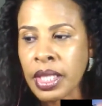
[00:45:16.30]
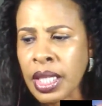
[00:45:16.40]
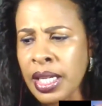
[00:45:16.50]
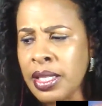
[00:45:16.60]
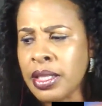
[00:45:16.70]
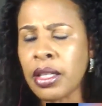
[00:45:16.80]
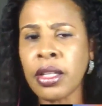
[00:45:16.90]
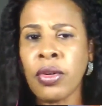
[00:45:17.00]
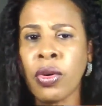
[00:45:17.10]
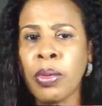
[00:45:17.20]
instead of
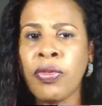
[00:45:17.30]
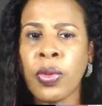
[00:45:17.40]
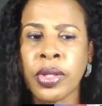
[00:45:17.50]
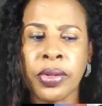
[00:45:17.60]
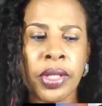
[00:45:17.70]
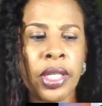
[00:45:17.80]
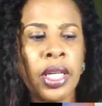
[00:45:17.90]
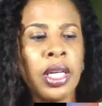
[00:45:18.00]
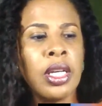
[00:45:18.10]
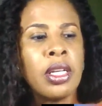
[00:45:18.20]
the normal 4:30.
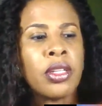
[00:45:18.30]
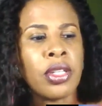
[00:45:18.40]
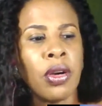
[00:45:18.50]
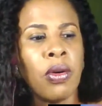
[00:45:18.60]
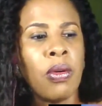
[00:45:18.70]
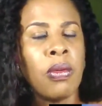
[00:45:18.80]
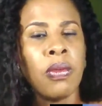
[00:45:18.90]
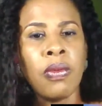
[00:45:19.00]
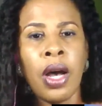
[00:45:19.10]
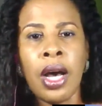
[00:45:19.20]
So
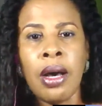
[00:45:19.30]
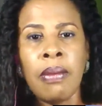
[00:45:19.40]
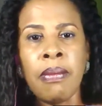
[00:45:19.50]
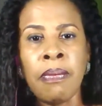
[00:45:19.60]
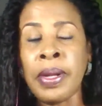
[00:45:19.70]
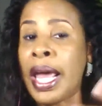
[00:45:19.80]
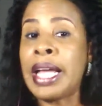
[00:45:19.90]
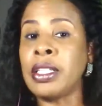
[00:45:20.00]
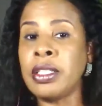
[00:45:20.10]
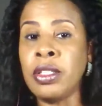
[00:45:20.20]
but I
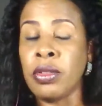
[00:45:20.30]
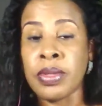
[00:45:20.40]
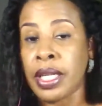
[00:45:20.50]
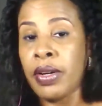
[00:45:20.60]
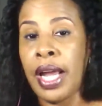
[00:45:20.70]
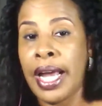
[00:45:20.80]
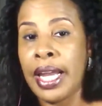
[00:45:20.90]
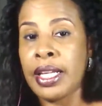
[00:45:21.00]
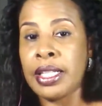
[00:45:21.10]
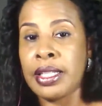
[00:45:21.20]
had, it was like, okay, I got
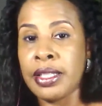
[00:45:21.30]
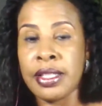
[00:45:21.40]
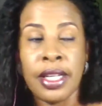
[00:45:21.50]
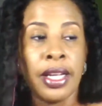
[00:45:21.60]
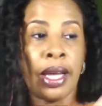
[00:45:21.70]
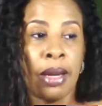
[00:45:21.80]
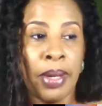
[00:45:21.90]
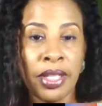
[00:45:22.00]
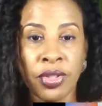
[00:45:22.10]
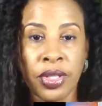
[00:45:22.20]
to get this done, I got to
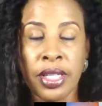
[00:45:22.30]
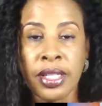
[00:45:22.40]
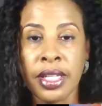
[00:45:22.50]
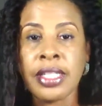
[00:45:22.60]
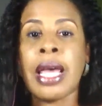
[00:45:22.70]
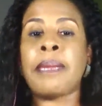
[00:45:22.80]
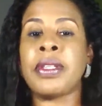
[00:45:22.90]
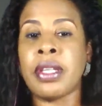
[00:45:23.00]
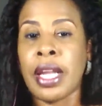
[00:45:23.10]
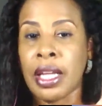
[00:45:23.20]
make sure these things happen
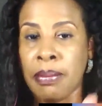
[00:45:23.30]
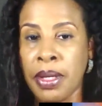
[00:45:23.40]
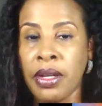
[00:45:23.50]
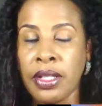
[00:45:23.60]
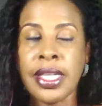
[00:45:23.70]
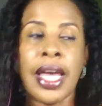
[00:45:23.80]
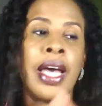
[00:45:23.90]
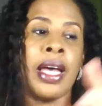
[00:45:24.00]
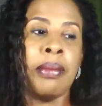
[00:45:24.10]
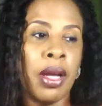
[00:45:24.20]
so that I can be on
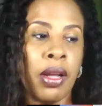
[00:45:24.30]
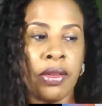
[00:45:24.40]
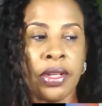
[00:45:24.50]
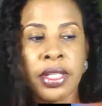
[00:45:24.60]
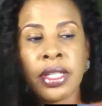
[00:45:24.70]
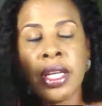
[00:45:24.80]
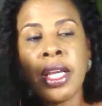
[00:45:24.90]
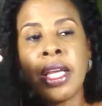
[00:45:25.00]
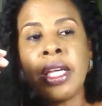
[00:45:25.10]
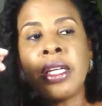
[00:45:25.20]
time and all of this.
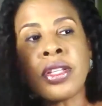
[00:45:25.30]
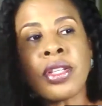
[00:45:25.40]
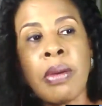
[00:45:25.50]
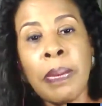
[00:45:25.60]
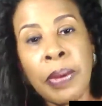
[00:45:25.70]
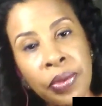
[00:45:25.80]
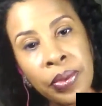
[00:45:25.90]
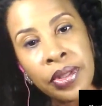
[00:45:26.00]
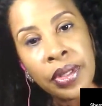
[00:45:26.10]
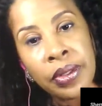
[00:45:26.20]
So I'm up at
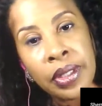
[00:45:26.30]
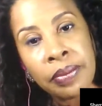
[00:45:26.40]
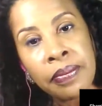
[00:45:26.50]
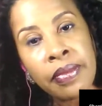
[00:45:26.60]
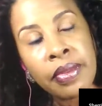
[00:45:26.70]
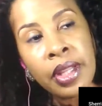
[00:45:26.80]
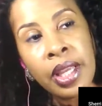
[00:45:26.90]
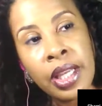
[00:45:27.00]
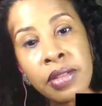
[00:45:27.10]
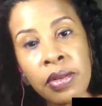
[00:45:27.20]
3:30,
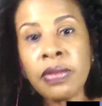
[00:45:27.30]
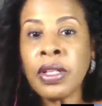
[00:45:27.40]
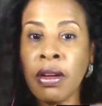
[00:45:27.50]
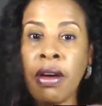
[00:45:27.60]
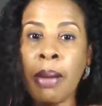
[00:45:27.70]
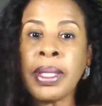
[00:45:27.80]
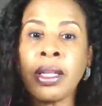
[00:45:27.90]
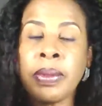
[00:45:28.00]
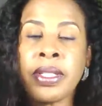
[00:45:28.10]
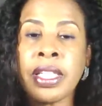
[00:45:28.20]
and so I'm a
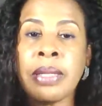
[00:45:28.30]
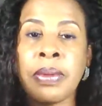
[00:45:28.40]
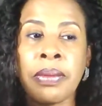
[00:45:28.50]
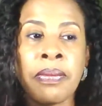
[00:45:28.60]
little bit sleepy,